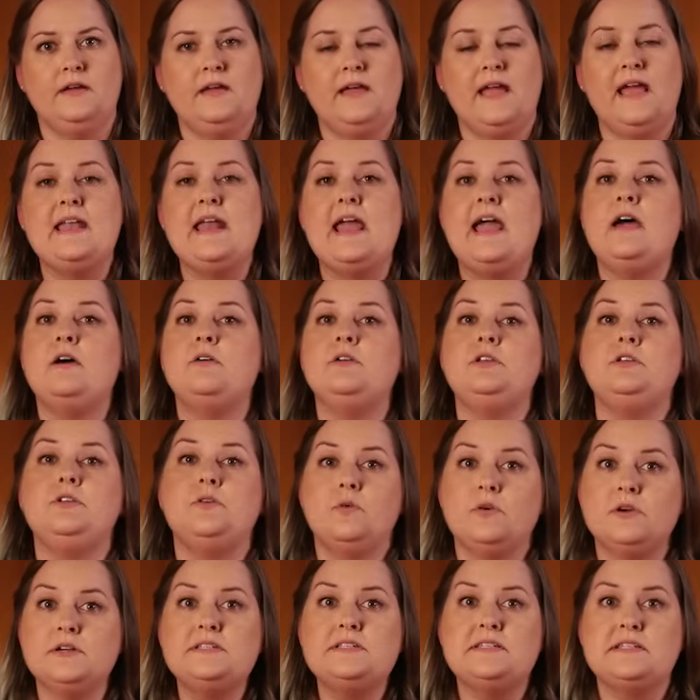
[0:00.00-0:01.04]
and how
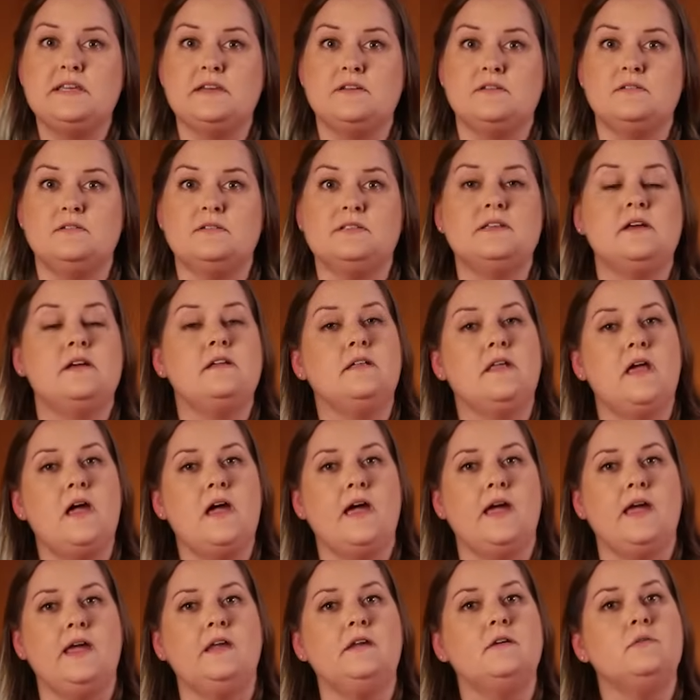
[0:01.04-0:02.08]
your skills
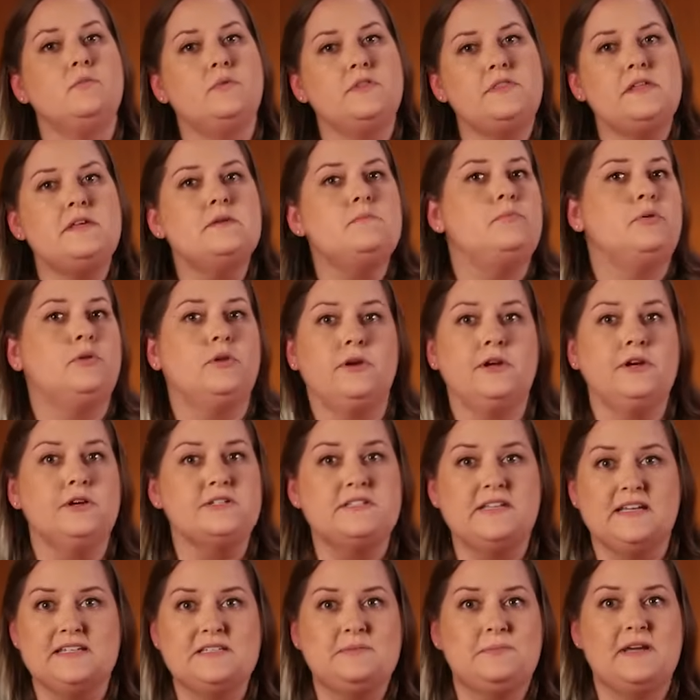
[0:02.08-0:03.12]
align with the employer's
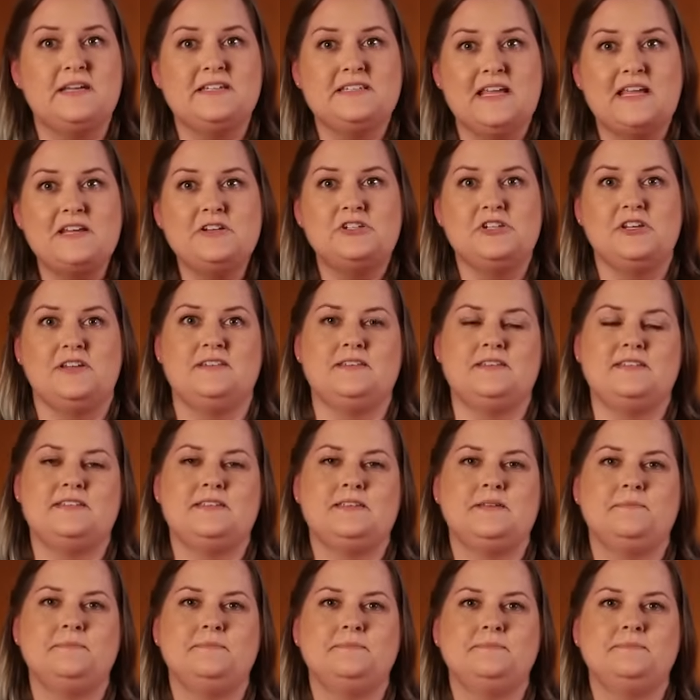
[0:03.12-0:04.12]
expectations.